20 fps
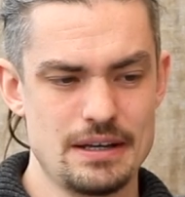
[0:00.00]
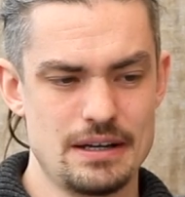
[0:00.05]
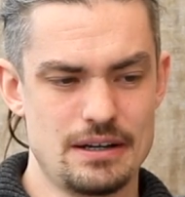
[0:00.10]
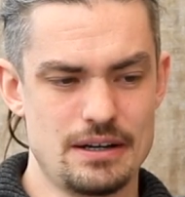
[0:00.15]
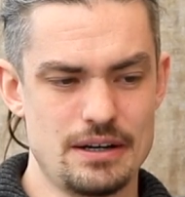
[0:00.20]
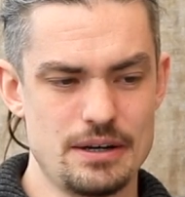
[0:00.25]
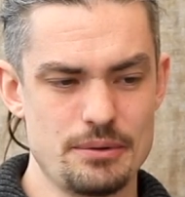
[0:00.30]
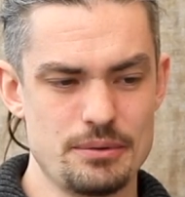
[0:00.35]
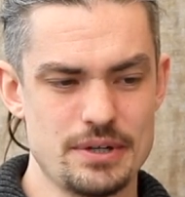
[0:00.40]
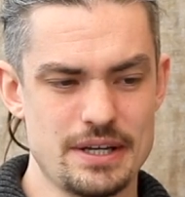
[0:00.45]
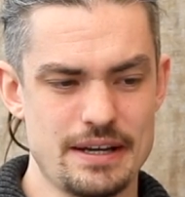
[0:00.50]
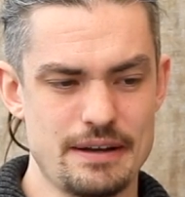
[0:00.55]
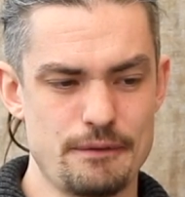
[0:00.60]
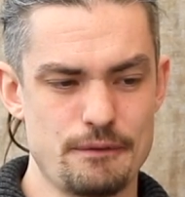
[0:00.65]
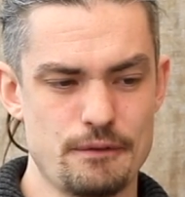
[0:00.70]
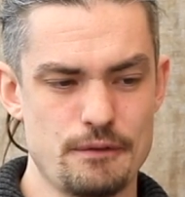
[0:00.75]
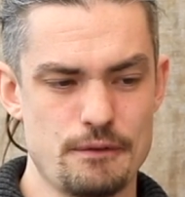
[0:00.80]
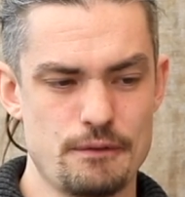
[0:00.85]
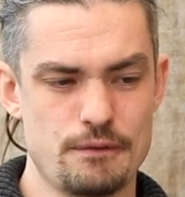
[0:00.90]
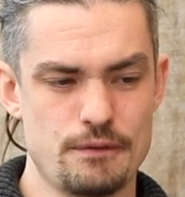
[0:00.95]
I would
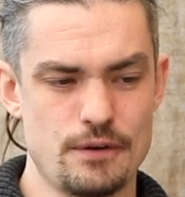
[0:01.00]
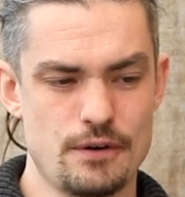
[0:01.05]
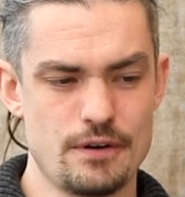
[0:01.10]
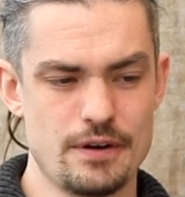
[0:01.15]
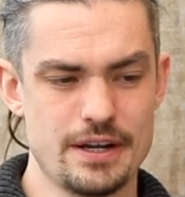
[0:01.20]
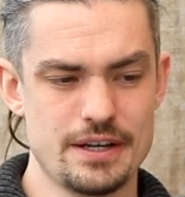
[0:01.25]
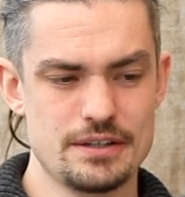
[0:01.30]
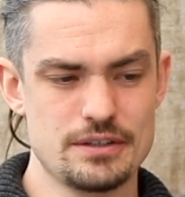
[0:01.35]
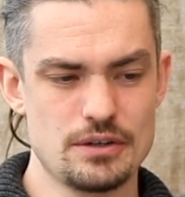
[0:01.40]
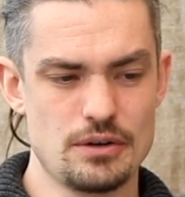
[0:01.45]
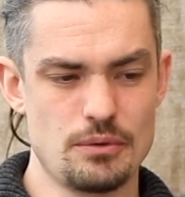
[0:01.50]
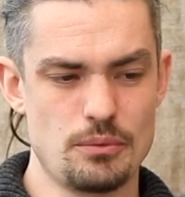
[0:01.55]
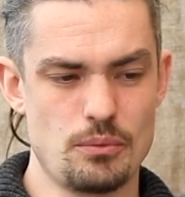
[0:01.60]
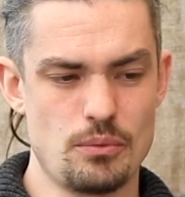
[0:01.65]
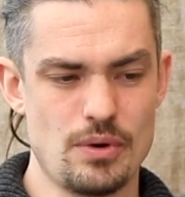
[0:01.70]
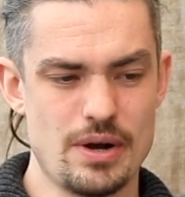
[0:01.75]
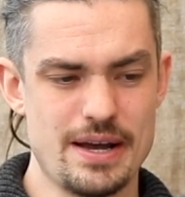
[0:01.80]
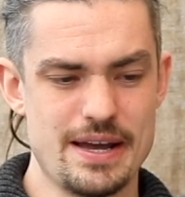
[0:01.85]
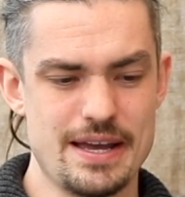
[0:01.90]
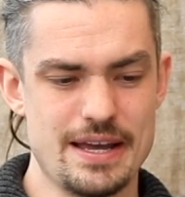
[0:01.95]
have to find a
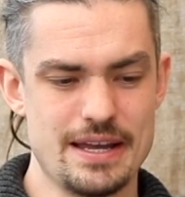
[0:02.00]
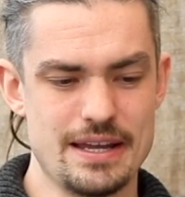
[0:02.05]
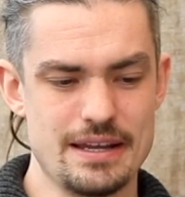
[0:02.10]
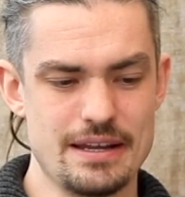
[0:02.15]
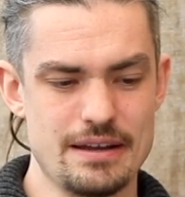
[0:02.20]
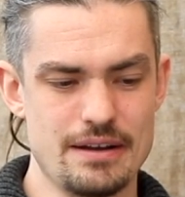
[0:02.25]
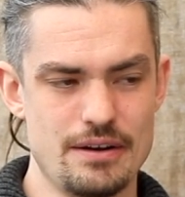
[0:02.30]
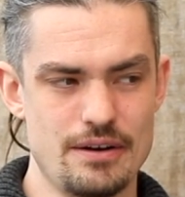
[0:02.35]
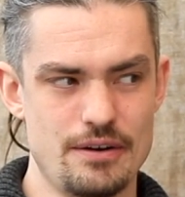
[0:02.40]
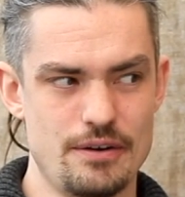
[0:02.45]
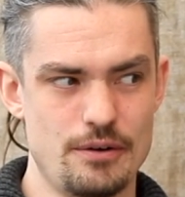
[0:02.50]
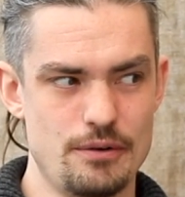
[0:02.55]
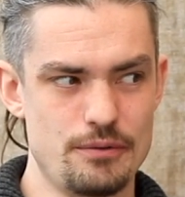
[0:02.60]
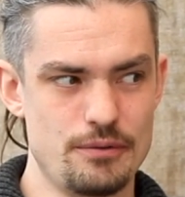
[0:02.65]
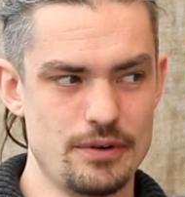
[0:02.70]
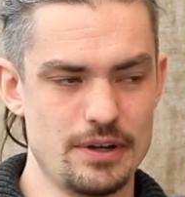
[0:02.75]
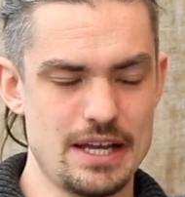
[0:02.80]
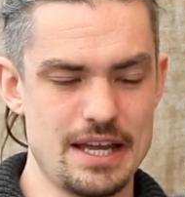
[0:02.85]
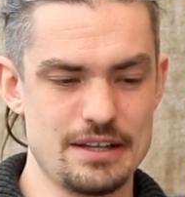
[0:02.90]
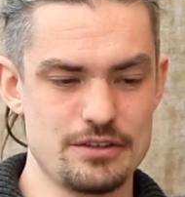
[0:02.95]
way of
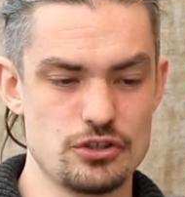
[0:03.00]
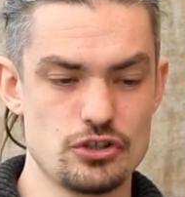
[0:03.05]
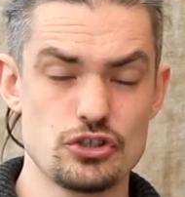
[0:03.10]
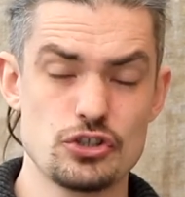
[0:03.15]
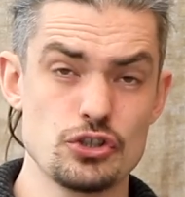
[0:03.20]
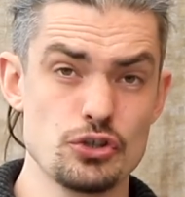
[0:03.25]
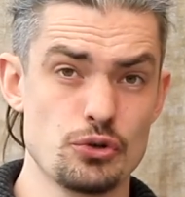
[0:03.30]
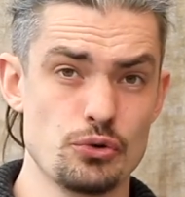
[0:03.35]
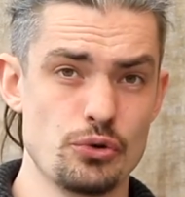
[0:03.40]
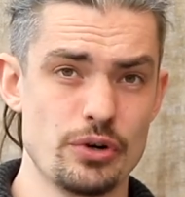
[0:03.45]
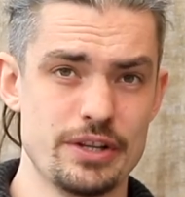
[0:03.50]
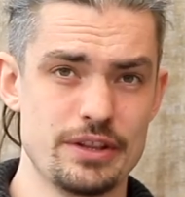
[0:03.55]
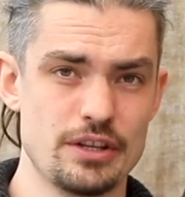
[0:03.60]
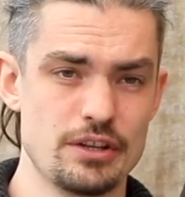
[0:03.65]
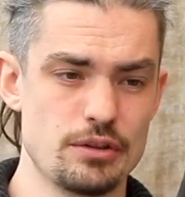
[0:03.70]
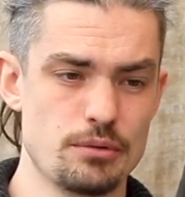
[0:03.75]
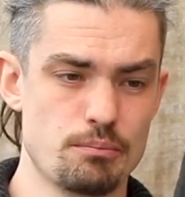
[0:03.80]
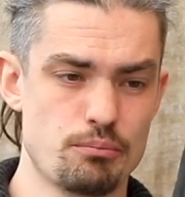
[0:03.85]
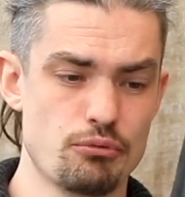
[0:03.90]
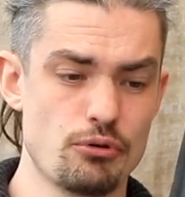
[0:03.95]
ensuring
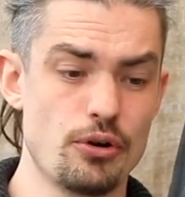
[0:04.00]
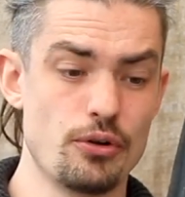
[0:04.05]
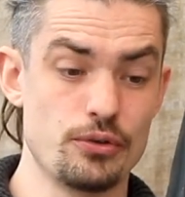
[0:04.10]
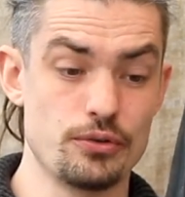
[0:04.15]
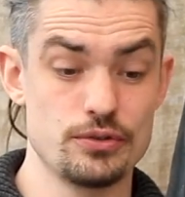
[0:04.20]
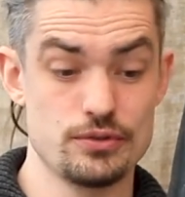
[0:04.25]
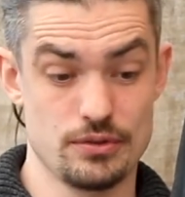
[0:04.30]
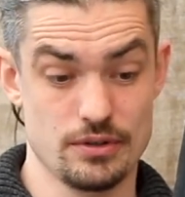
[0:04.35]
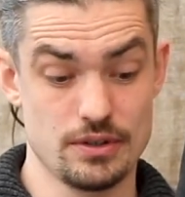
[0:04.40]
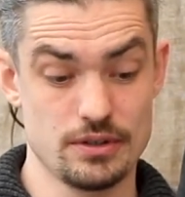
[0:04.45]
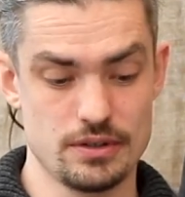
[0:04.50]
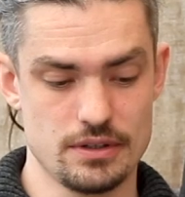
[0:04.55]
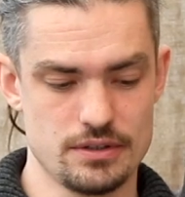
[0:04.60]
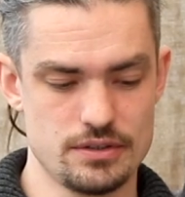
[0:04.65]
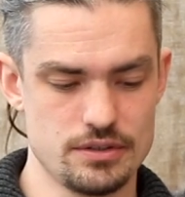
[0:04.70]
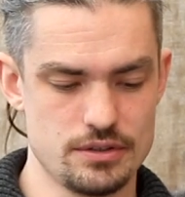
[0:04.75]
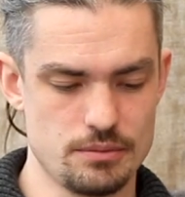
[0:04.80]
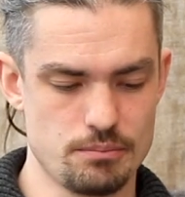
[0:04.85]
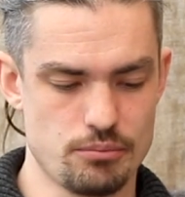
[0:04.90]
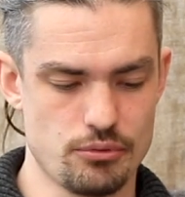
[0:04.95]
that the bronze,
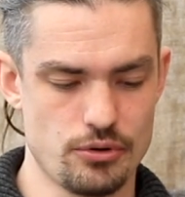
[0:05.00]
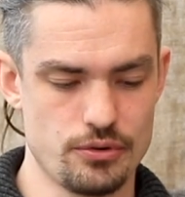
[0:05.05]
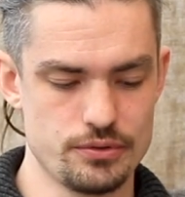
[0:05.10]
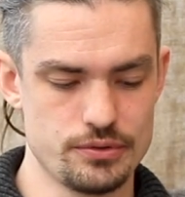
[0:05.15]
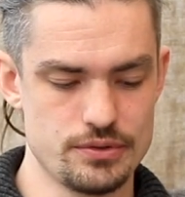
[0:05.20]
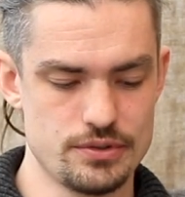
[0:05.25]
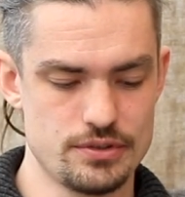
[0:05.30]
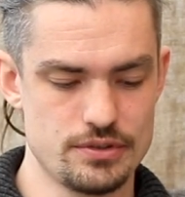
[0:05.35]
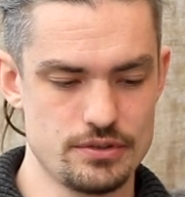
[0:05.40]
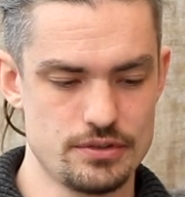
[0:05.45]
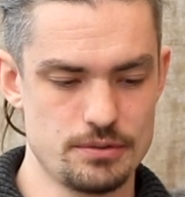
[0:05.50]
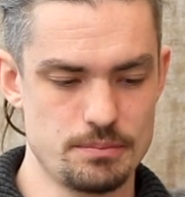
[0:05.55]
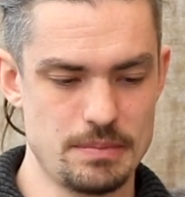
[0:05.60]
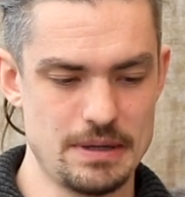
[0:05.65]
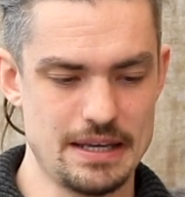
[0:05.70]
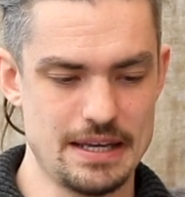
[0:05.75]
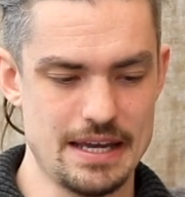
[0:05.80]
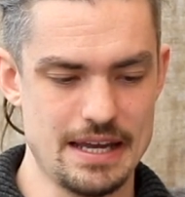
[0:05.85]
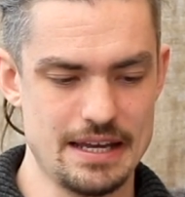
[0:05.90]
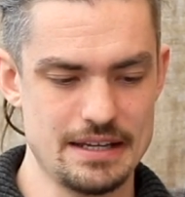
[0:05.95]
this is a bronze
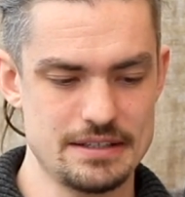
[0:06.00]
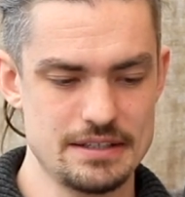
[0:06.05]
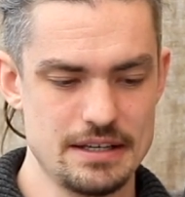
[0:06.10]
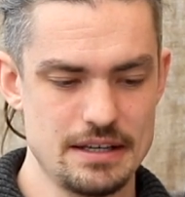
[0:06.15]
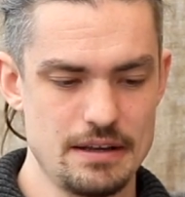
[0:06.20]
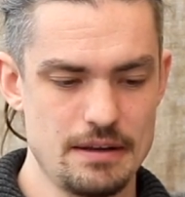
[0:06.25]
spearhead,